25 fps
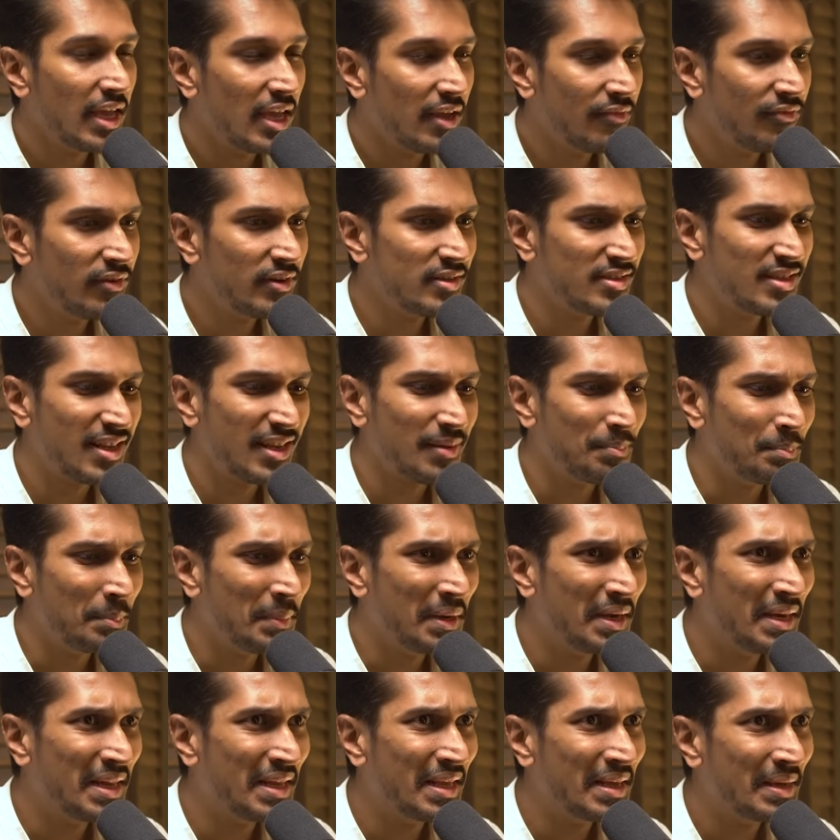If it's like
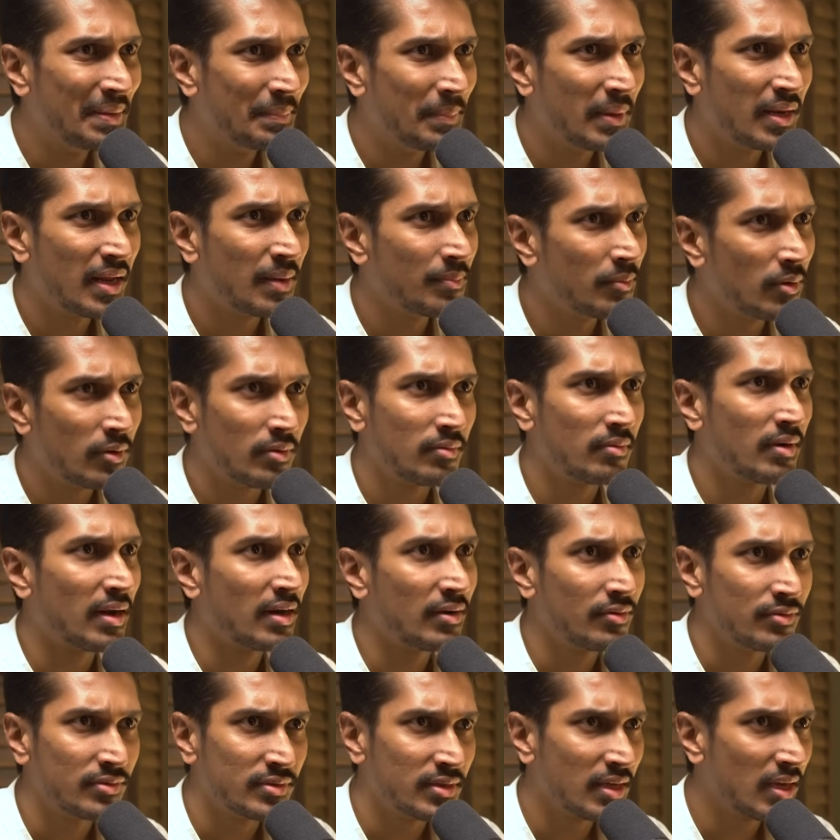medium and I'm not
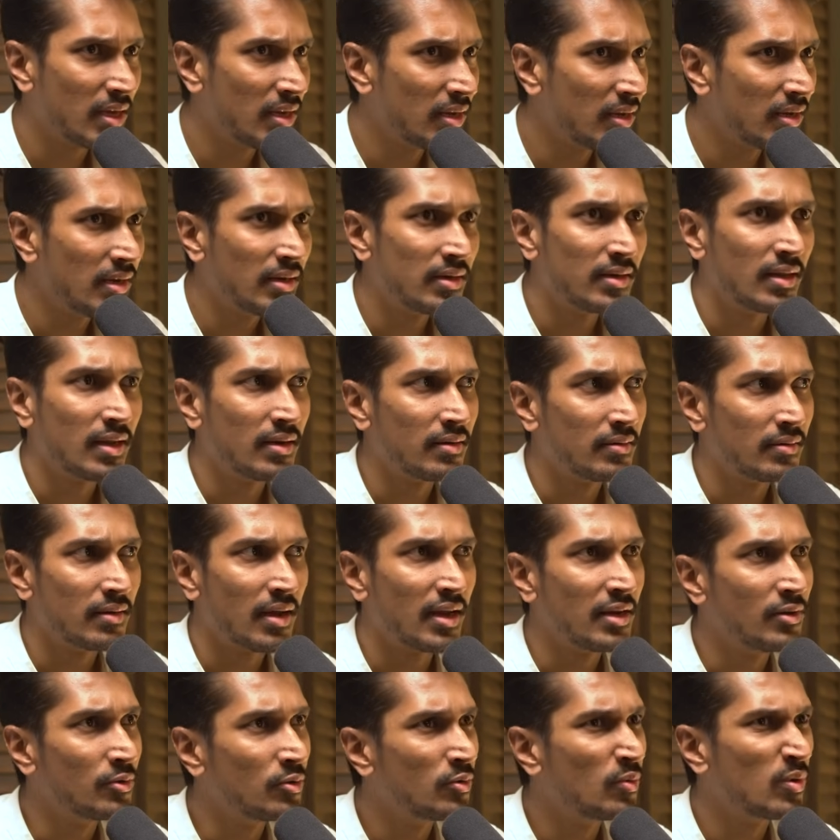trying to scale it and
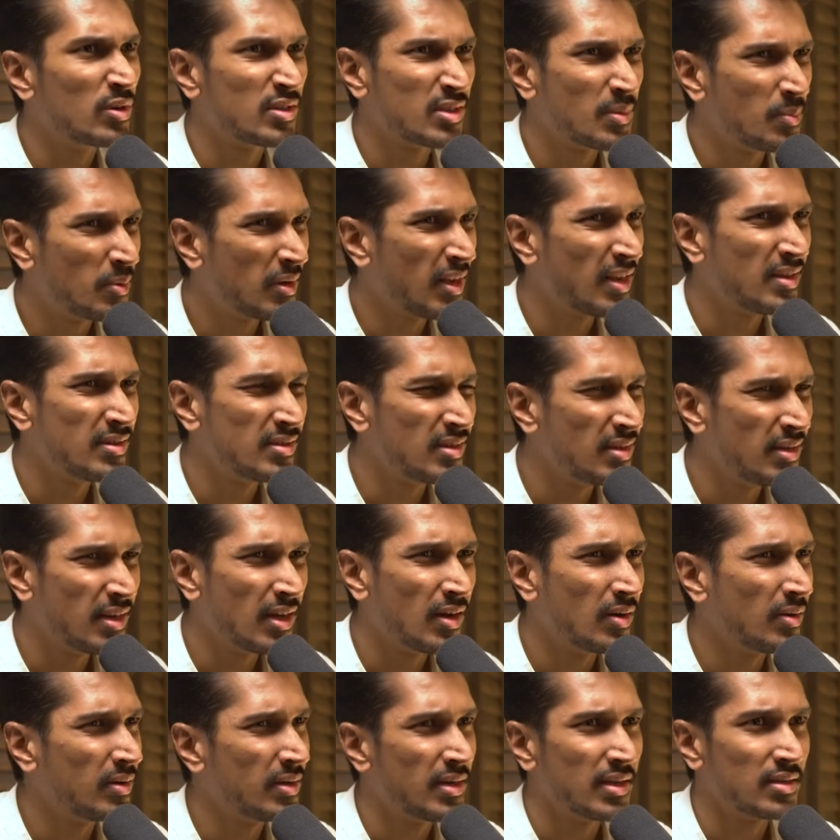I know what's the potential now,